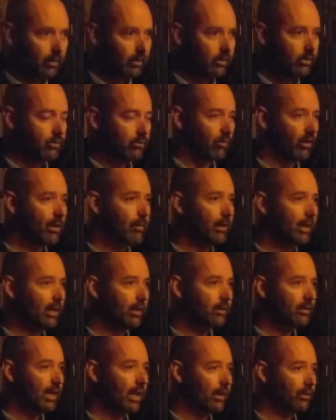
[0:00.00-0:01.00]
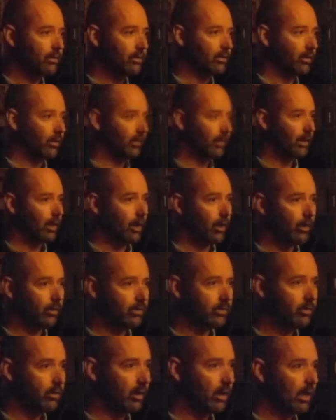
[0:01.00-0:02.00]
Extremely intense on the
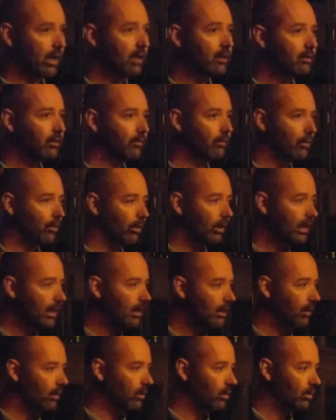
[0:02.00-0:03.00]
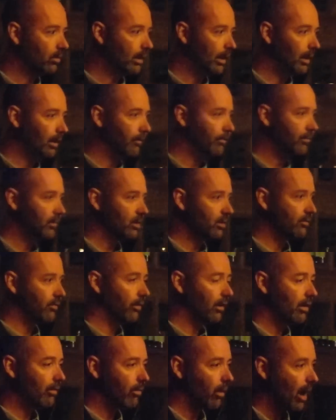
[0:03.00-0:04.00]
nose. Not a hint of green at all there. It's
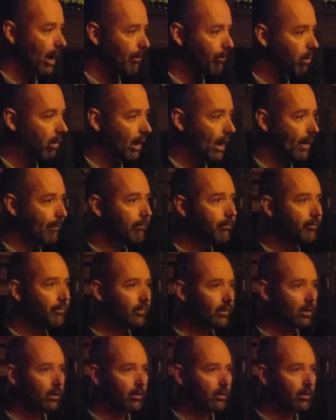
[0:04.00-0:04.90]
very ripe plum.